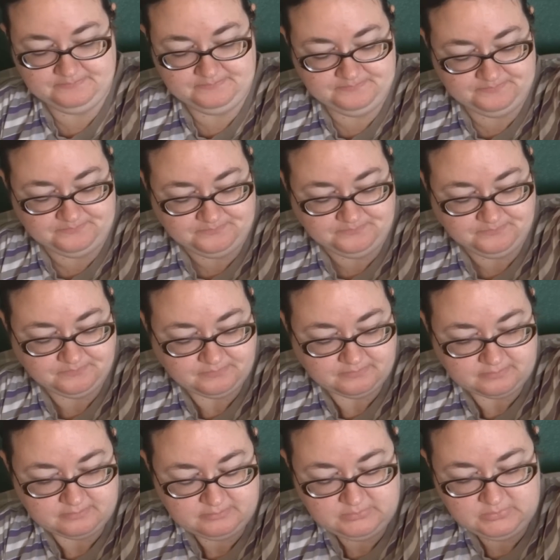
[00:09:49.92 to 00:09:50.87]

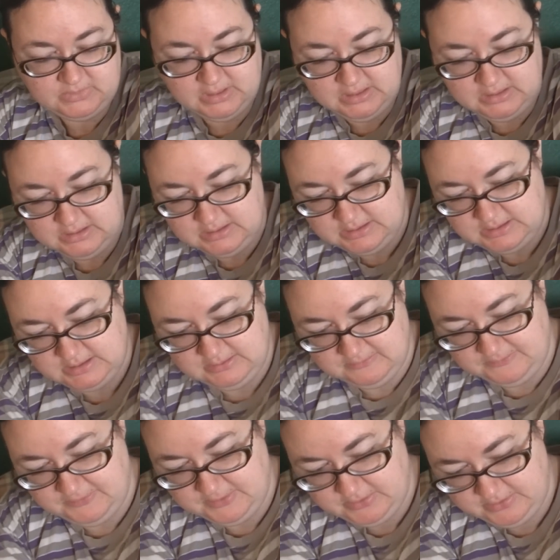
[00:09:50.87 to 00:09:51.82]
didn't
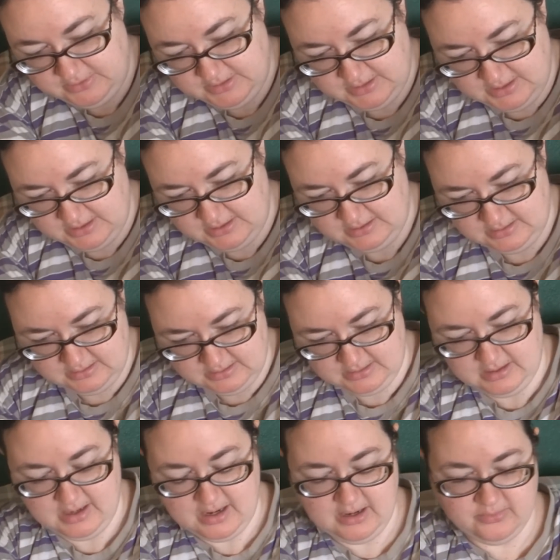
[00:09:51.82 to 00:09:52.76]
feel good.
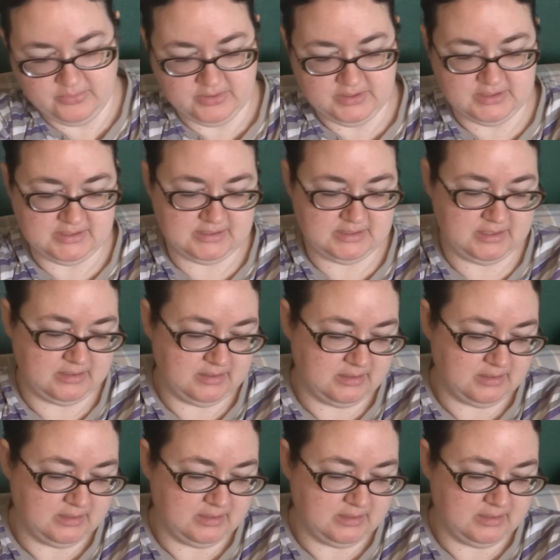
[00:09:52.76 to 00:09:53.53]
I was